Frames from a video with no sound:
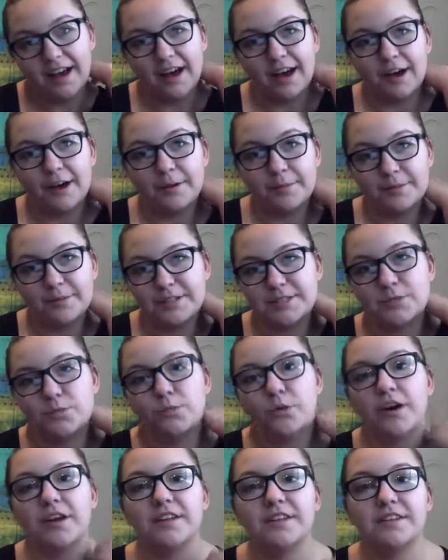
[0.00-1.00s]
It's
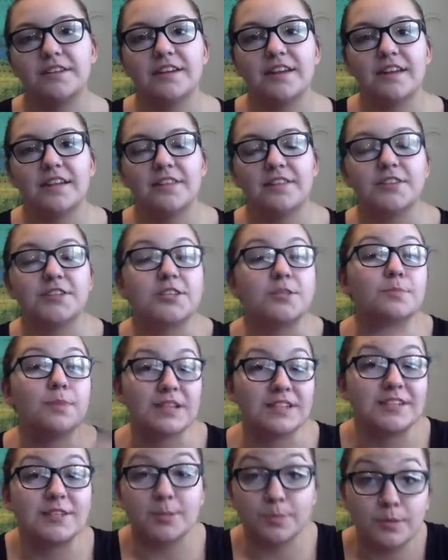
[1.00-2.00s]
what the
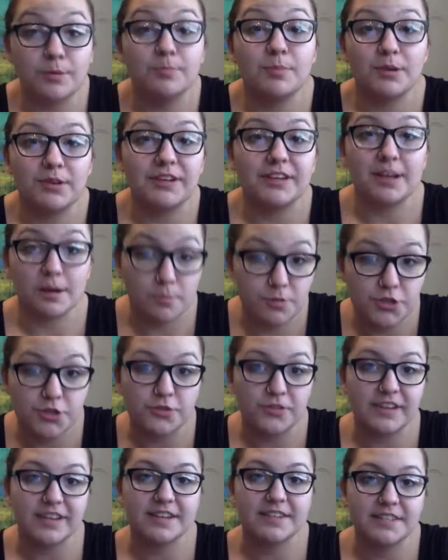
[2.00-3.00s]
suspense has been building up
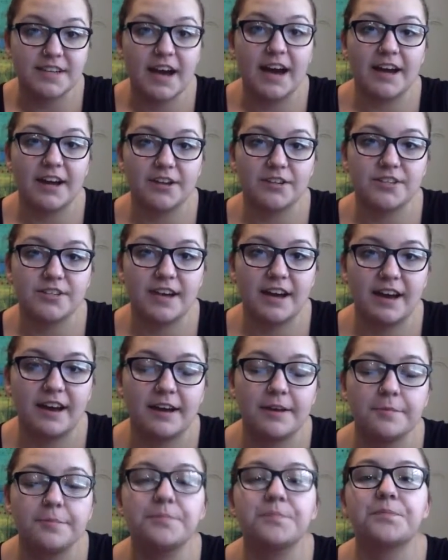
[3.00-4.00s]
to the entire
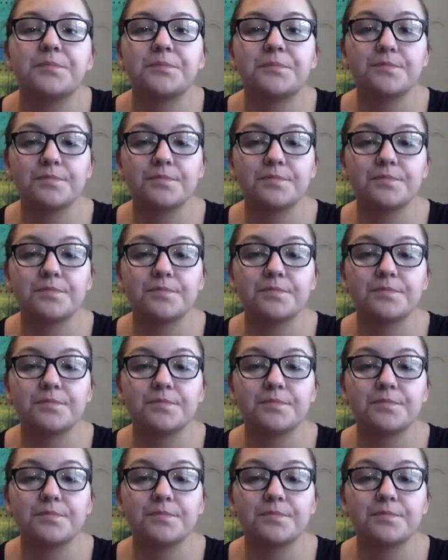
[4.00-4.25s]
time.